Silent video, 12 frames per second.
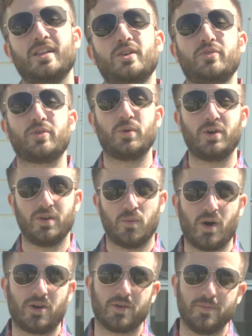Hello everyone
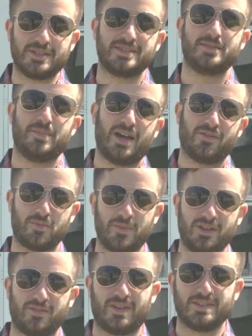and welcome. This is Matt
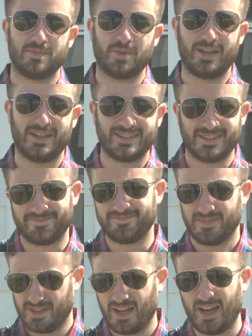from In Defense of Plants and
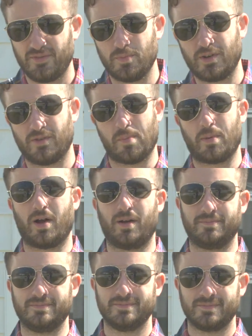I have a bit of a
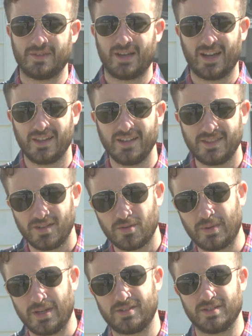problem. I like the
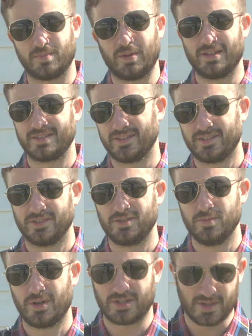herbaceous plants a little
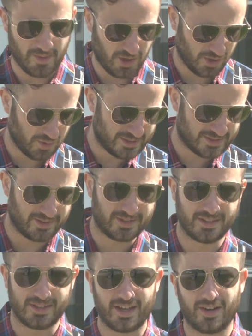too much. I'm always
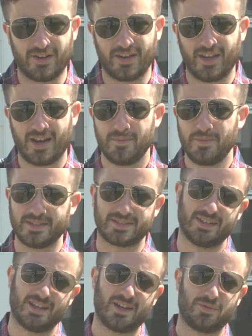looking down and I
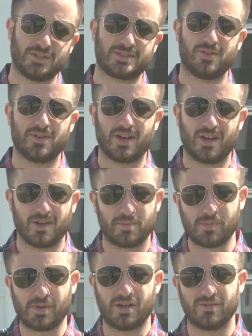miss a lot of what's going on
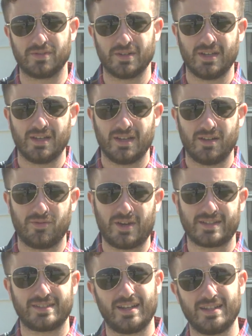up above. In
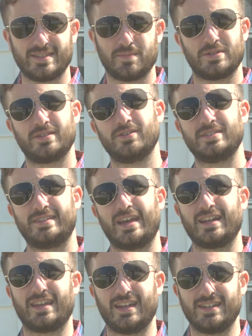fact, today's episode is
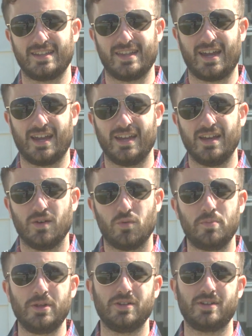dedicated to that.
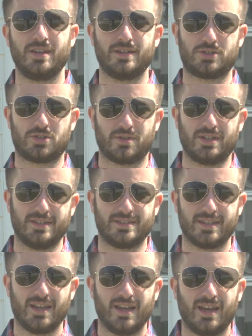We'll be looking at
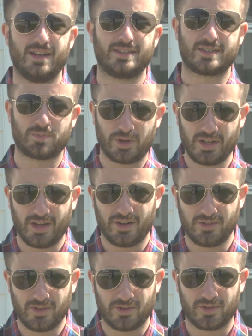trees and it's spring
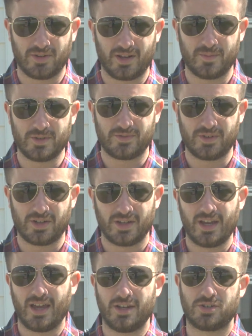here in the Northern
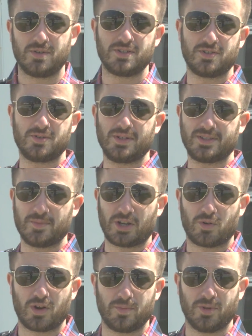Hemisphere and trees are doing some
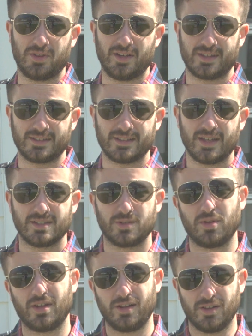incredible things.
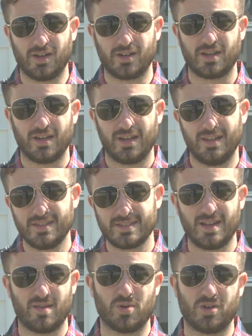So with any luck, in
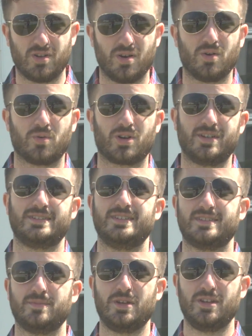this neighborhood, we're gonna
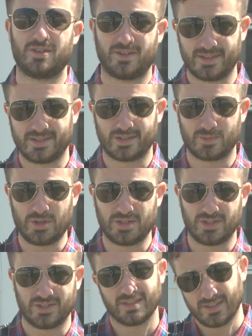see some interesting
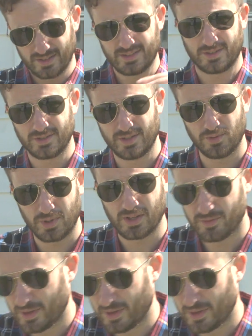species. Let's go see what we